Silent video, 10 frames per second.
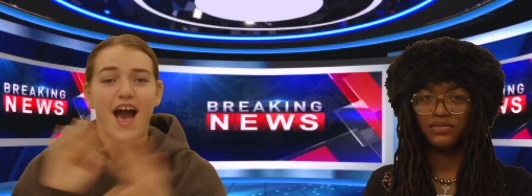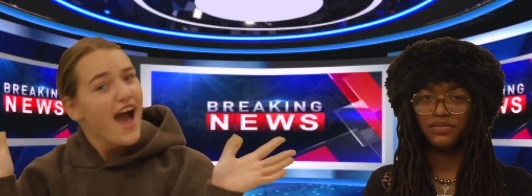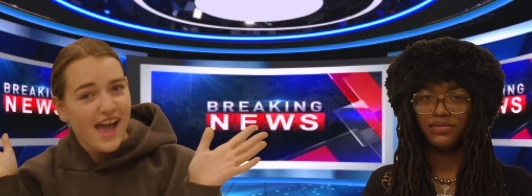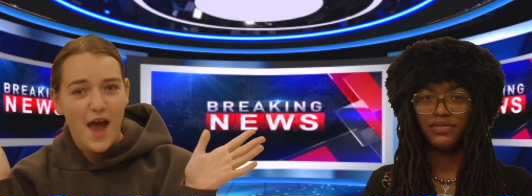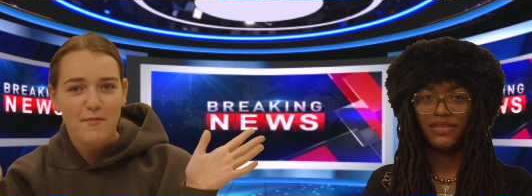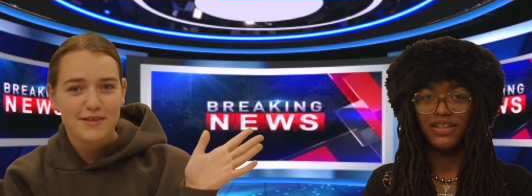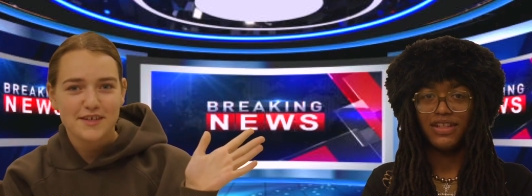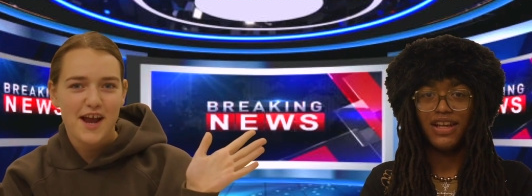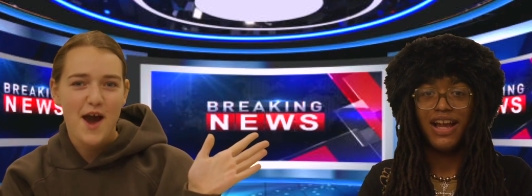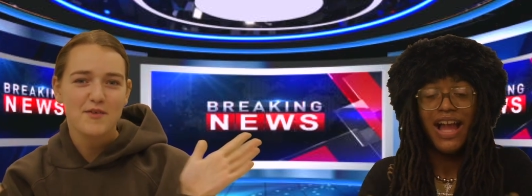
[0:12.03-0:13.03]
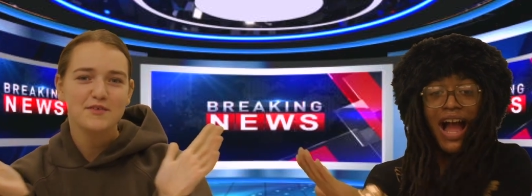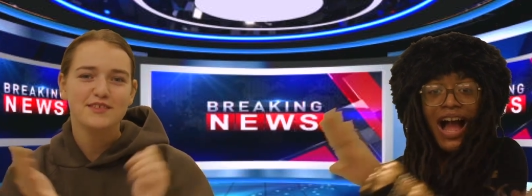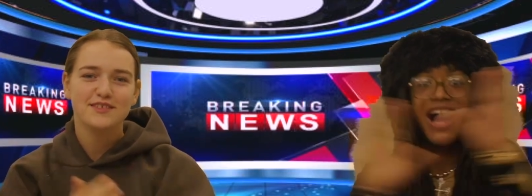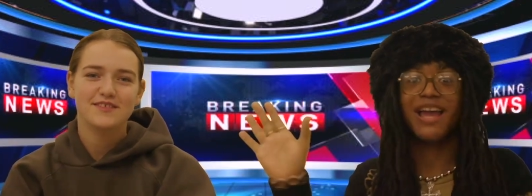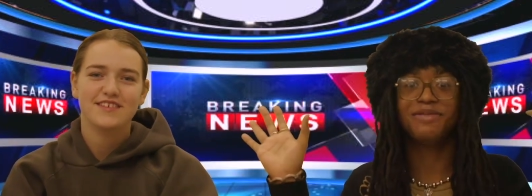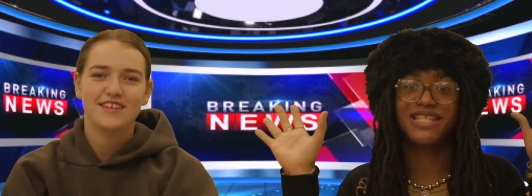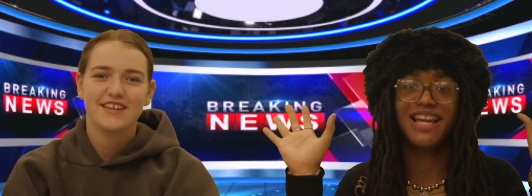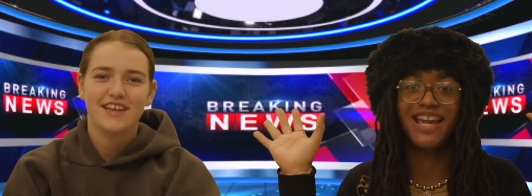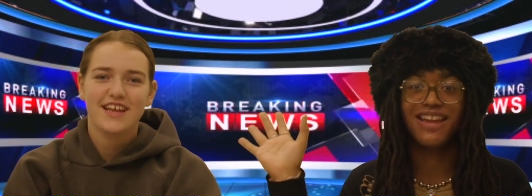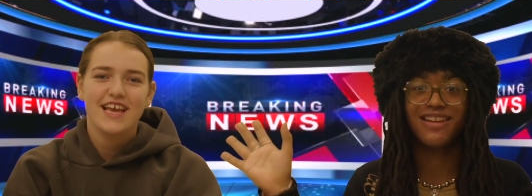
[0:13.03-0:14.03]
Speaker 1: Hi, I'm Claire Howells. Hi, I'm
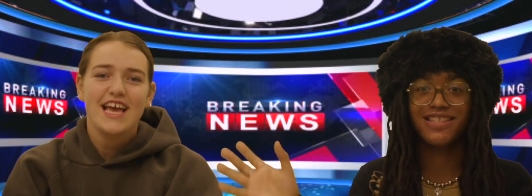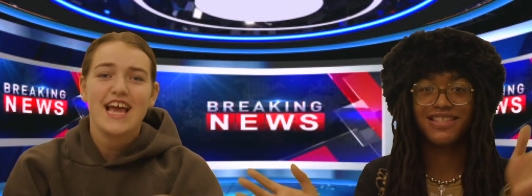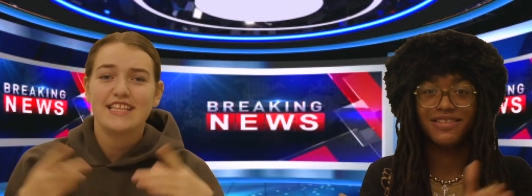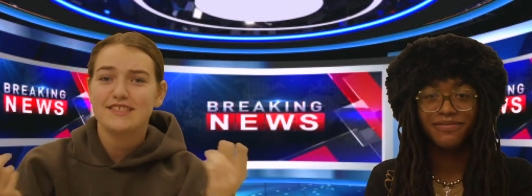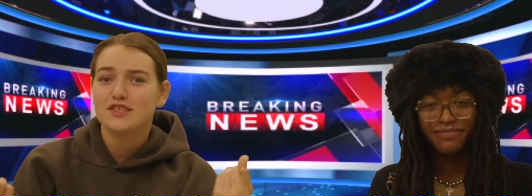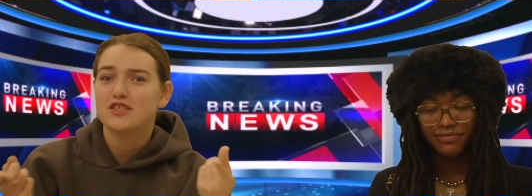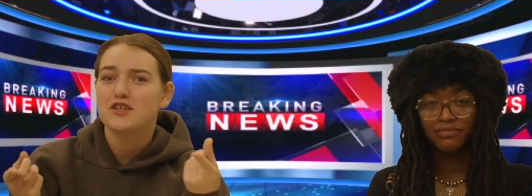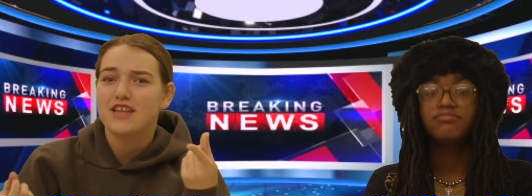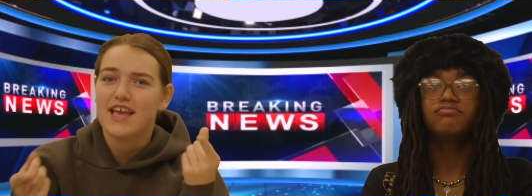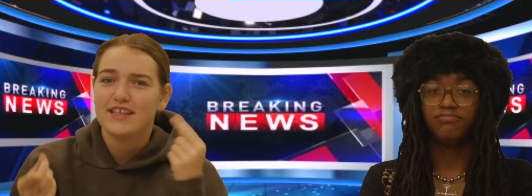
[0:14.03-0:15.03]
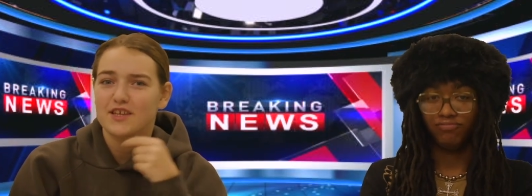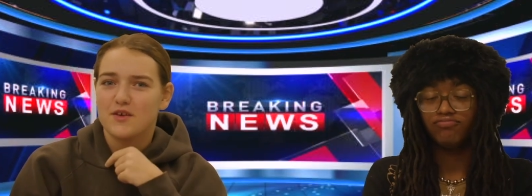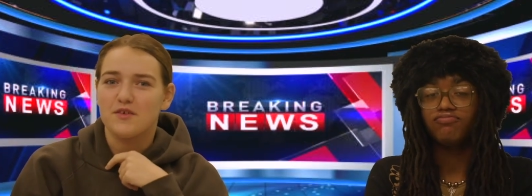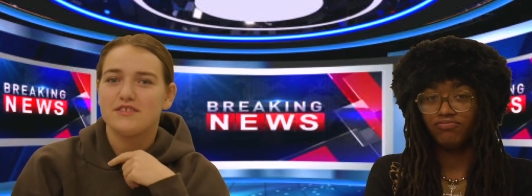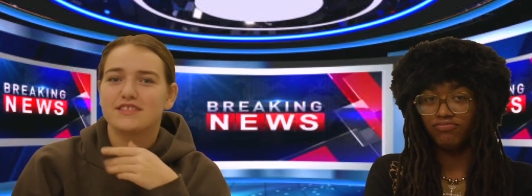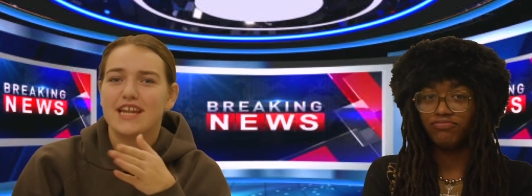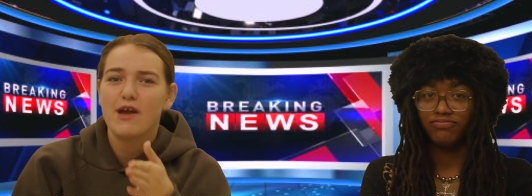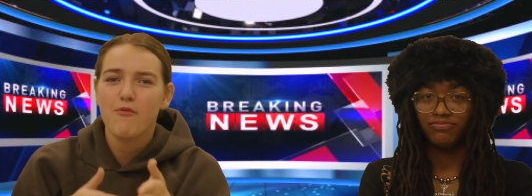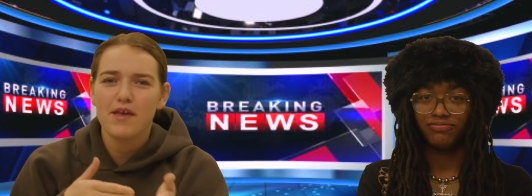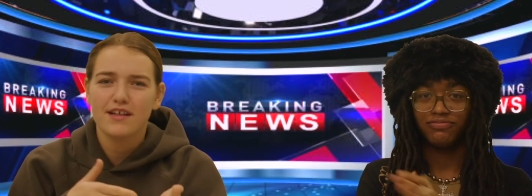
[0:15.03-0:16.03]
Josiah Harris. And this is your daily news. Today
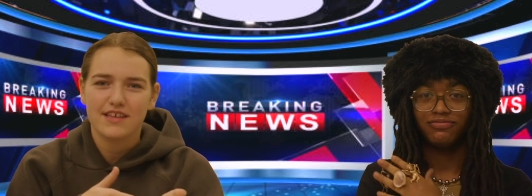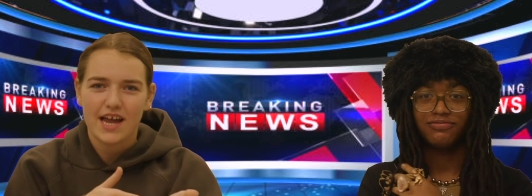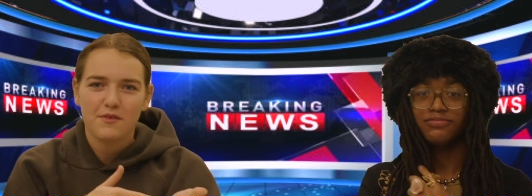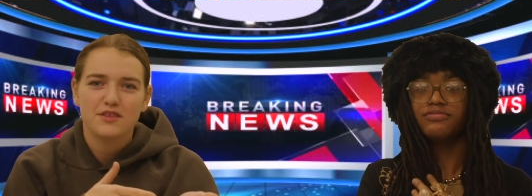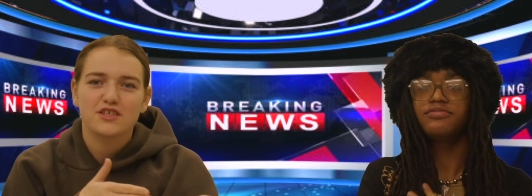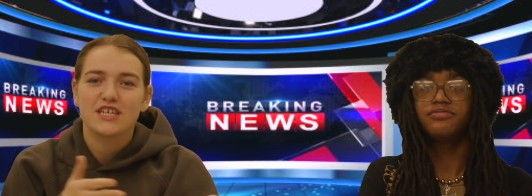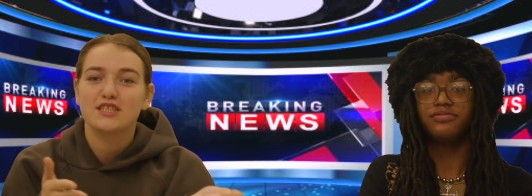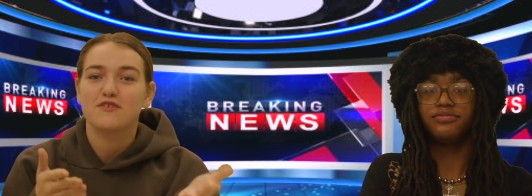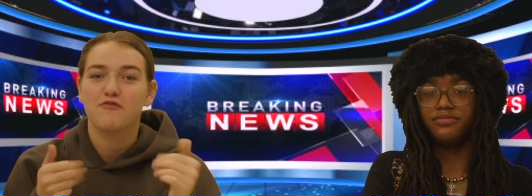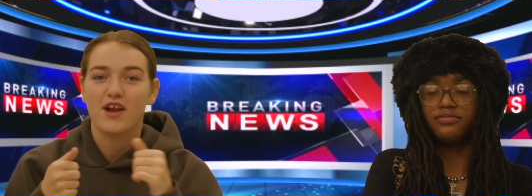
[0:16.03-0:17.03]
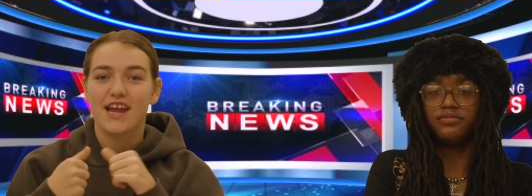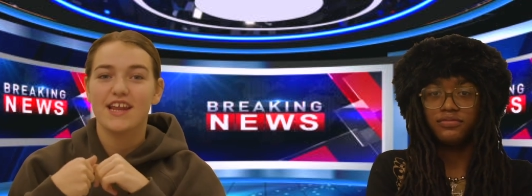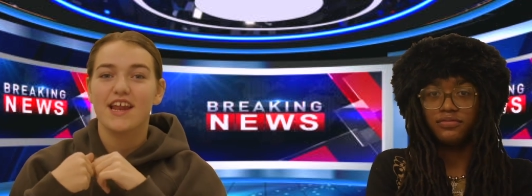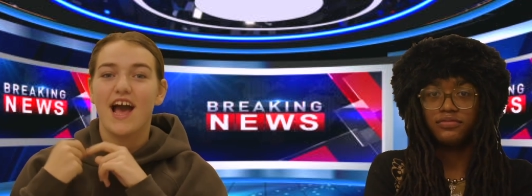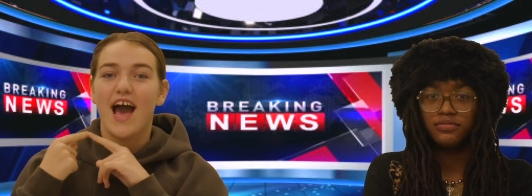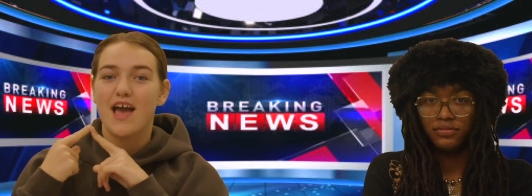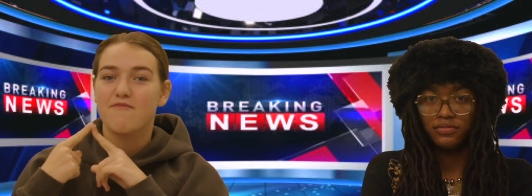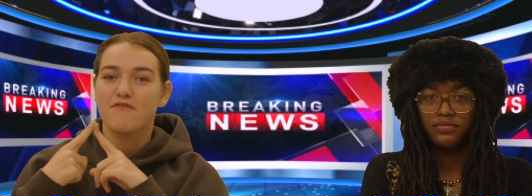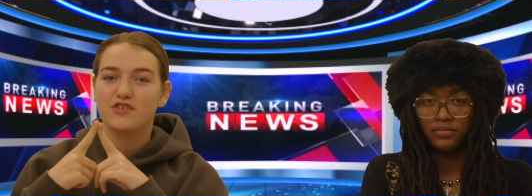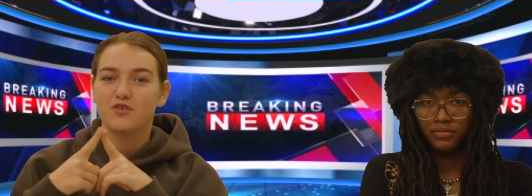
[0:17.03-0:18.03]
will be cloudy with a chance of rain and a high of
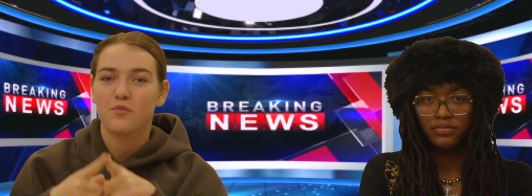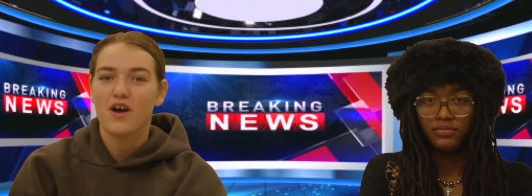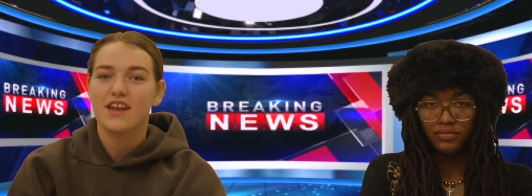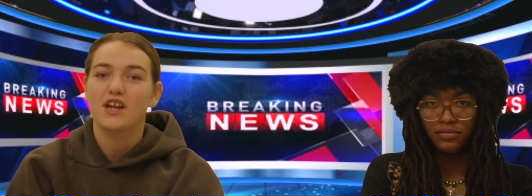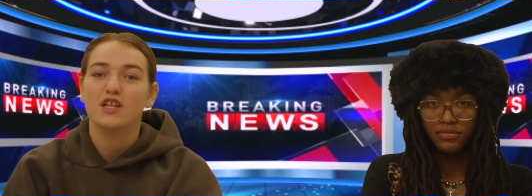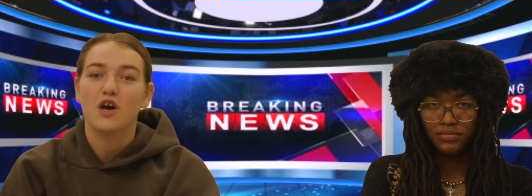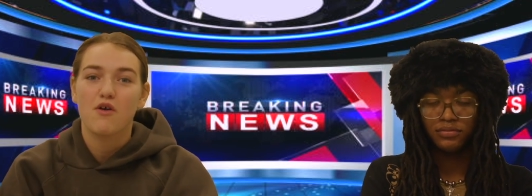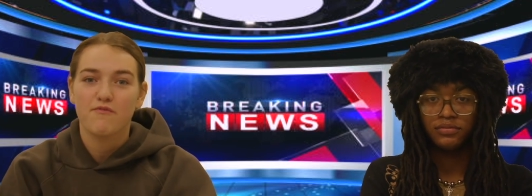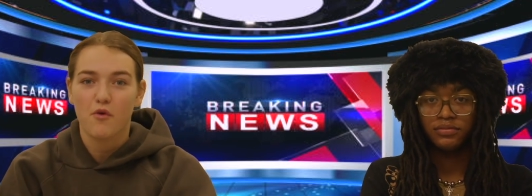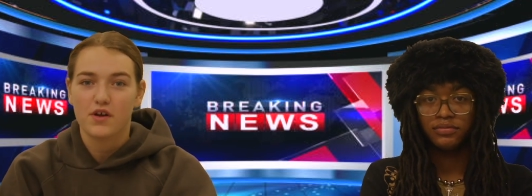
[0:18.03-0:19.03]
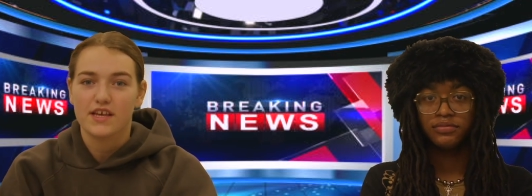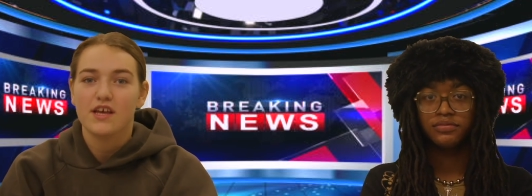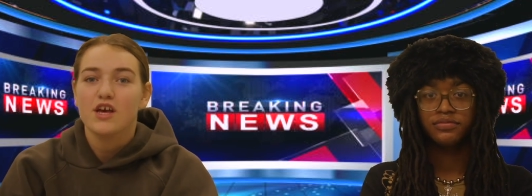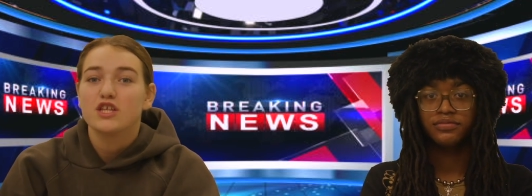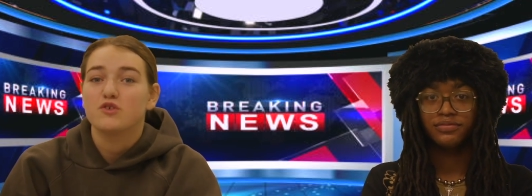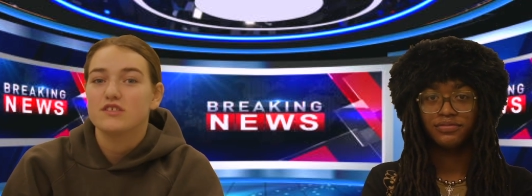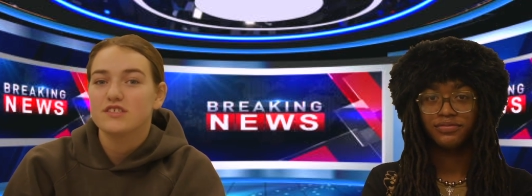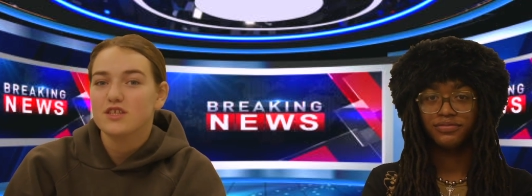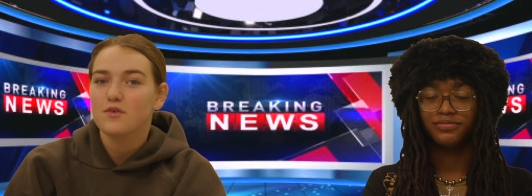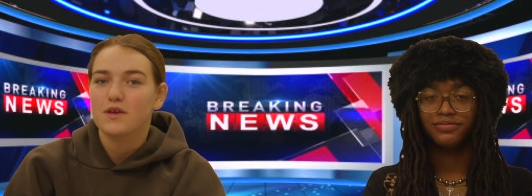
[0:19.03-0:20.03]
51 and a low of 40. The rest of
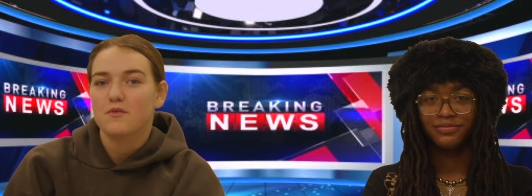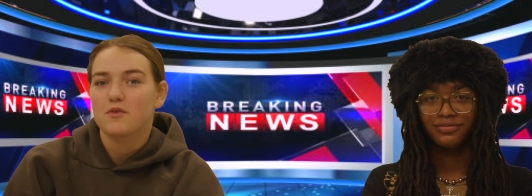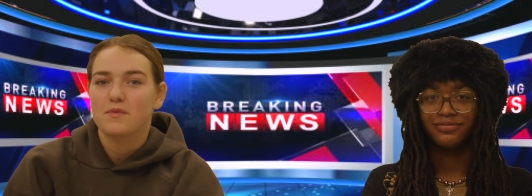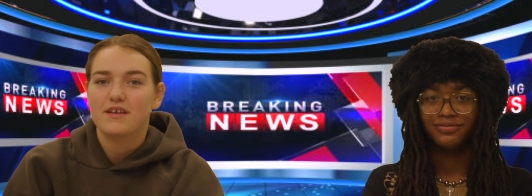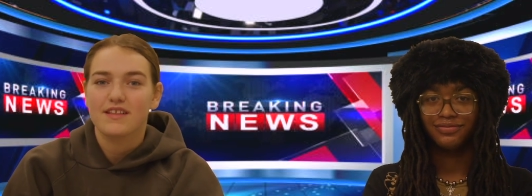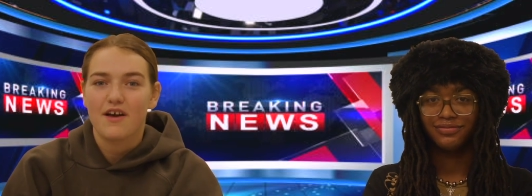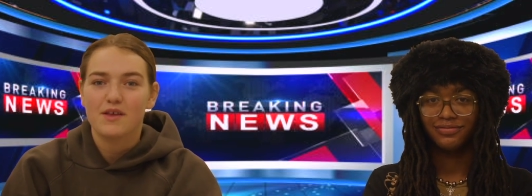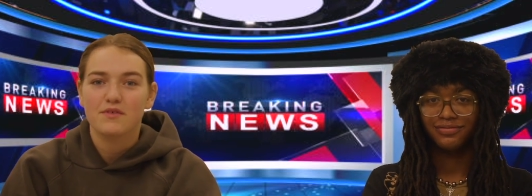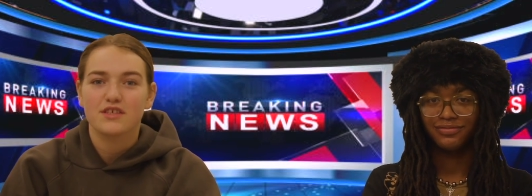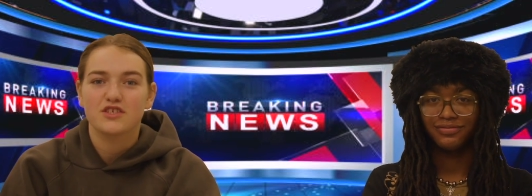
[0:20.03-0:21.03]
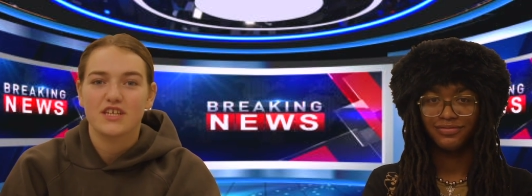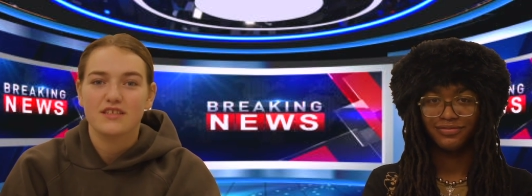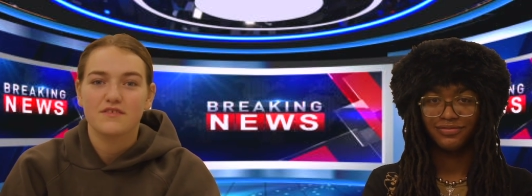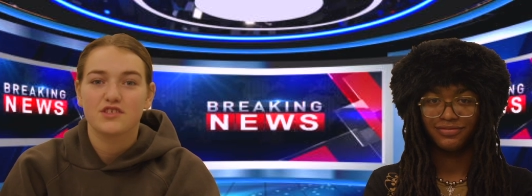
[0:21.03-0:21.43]
the week will be cloudy with a chance of